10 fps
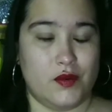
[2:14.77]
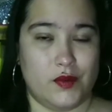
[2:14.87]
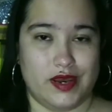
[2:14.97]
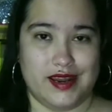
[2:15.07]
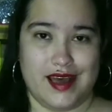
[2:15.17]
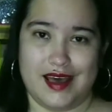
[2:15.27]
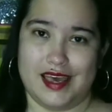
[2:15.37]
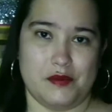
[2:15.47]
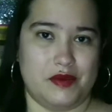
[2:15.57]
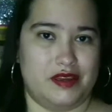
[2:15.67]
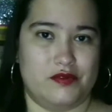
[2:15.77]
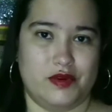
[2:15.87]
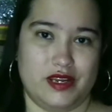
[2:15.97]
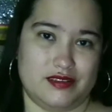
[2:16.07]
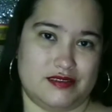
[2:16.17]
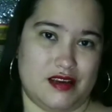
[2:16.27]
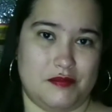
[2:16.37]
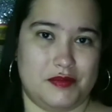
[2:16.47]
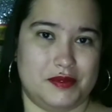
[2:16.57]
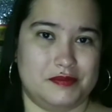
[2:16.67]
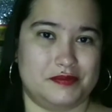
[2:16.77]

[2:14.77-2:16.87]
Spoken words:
when I am in a reading slump.